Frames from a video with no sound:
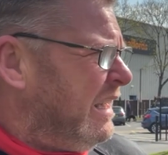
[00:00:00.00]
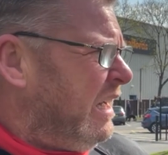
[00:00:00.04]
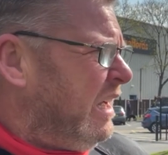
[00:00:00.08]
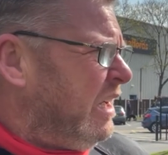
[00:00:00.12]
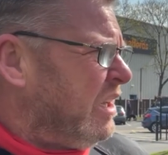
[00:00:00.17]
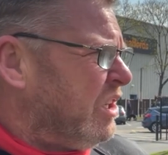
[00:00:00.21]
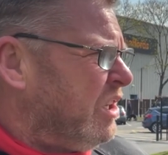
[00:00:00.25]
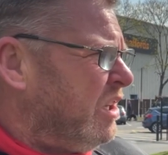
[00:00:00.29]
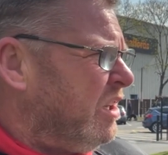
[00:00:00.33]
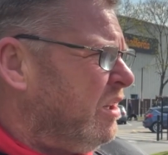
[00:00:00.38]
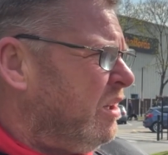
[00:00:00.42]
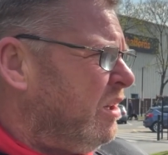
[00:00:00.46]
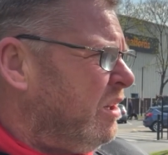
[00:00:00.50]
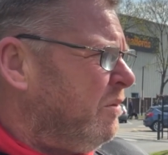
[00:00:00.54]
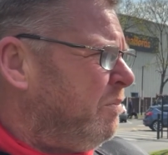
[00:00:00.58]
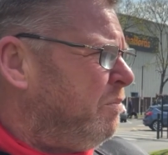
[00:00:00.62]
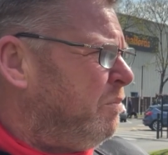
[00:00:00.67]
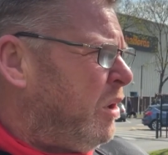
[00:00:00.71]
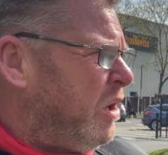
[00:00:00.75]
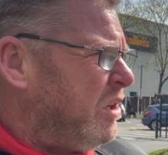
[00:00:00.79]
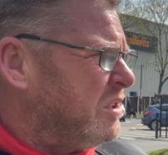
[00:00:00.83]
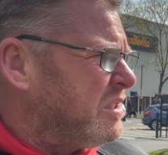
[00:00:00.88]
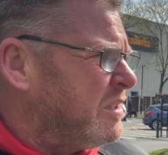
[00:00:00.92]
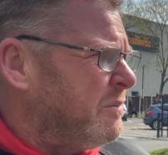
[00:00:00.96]
you'll
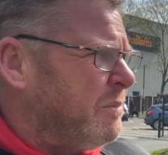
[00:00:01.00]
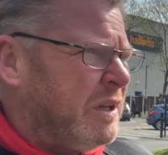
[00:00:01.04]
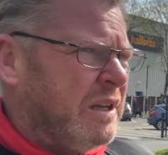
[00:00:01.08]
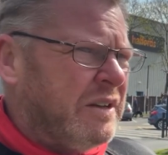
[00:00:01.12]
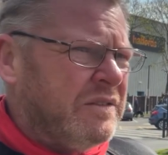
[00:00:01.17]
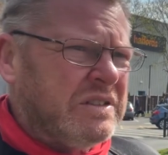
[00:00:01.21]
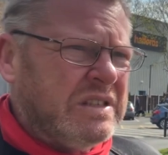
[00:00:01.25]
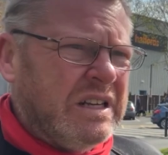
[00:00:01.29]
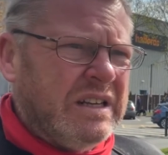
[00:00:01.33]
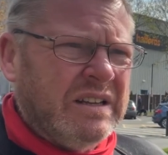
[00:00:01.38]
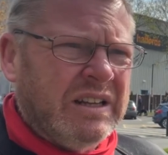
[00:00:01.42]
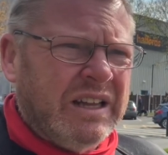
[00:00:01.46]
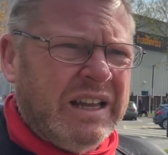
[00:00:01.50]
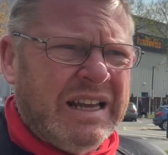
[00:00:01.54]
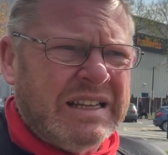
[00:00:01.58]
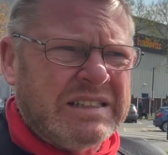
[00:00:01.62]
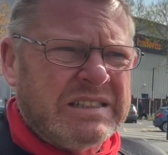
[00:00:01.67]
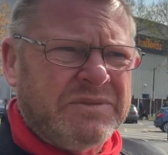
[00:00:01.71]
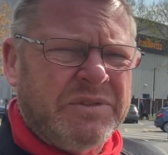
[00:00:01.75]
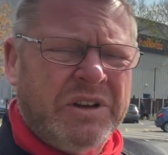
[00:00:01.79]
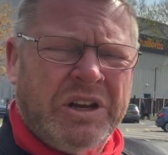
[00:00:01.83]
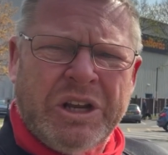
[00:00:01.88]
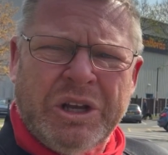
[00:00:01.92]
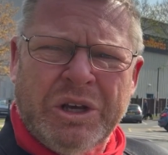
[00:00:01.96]
possibly have seen the
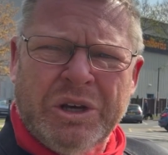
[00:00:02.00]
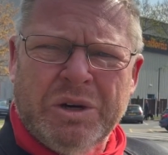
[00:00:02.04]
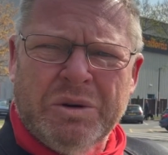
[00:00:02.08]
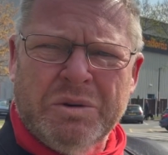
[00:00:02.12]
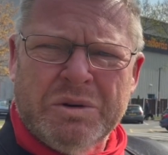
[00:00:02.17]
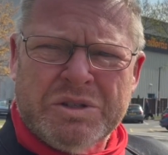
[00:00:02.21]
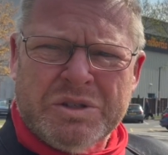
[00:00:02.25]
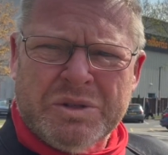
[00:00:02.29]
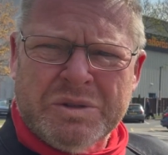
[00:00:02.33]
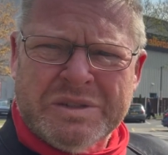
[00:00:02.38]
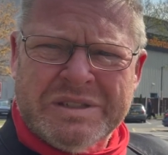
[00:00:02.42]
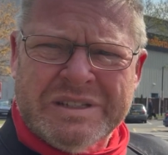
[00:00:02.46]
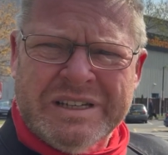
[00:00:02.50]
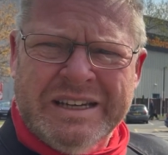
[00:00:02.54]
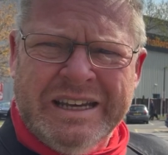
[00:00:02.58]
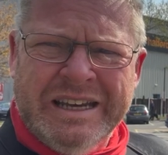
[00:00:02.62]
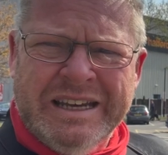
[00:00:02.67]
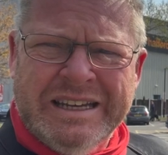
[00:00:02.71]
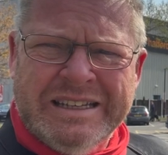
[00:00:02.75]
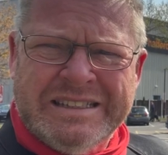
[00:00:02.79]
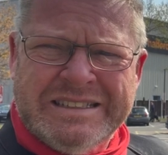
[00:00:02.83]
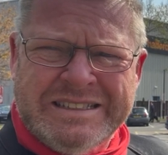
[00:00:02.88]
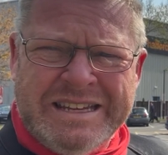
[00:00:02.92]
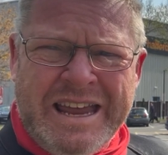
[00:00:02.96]
last video, which was
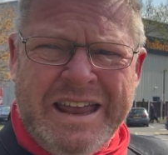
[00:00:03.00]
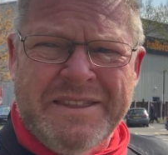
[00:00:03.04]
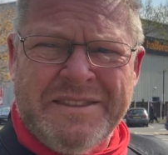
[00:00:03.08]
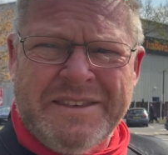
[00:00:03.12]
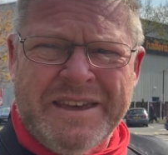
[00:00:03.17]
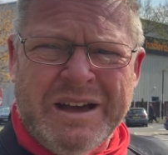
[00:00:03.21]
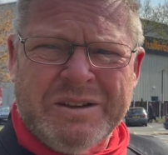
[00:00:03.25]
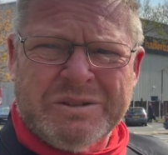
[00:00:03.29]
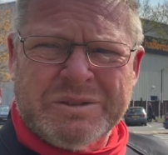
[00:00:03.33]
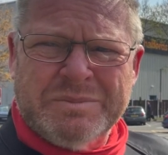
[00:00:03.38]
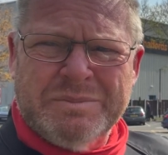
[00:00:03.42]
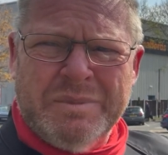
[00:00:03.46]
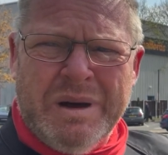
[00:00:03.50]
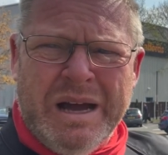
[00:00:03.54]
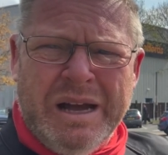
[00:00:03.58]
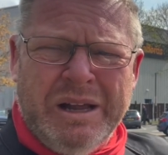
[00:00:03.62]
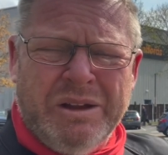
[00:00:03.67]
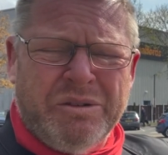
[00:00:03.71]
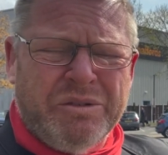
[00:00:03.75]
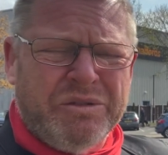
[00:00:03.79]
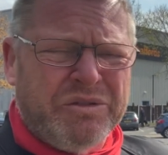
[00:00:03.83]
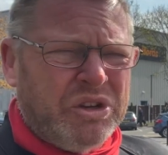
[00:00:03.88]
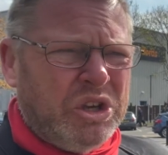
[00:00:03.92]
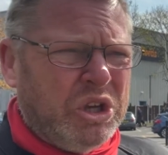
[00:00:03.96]
a 10,000 mile
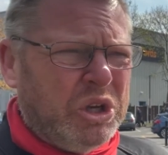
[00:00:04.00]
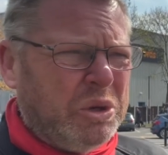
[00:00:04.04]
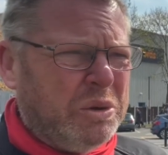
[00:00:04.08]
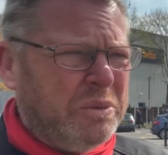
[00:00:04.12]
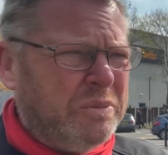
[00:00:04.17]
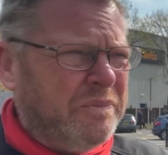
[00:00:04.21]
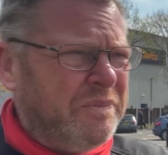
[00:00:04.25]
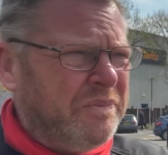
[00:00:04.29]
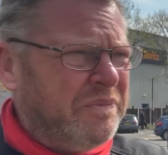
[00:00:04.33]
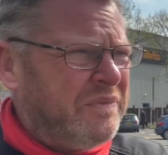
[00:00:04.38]
review.